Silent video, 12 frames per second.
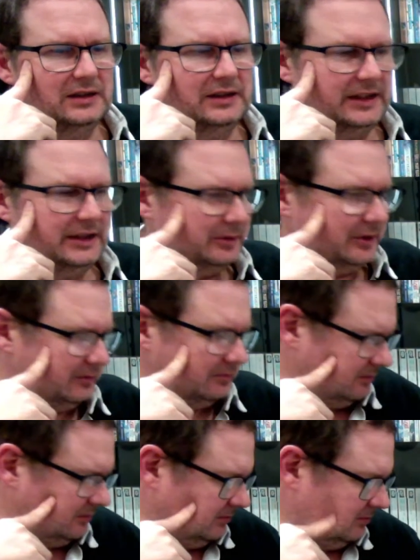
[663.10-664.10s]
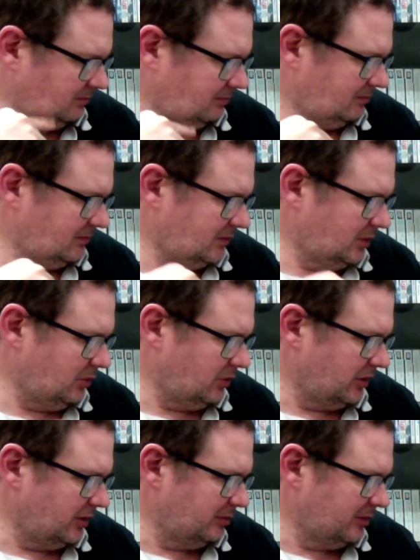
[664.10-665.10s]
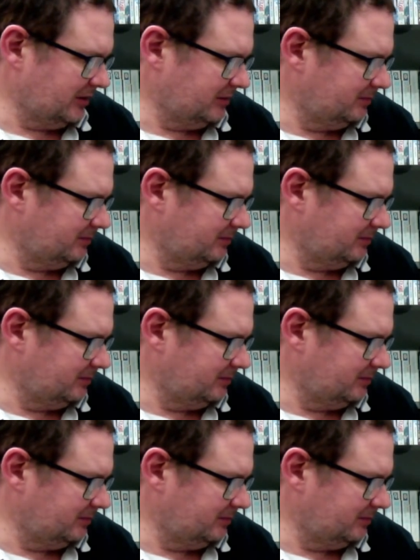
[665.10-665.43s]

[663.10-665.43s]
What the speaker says: Anyway, you tired, mate?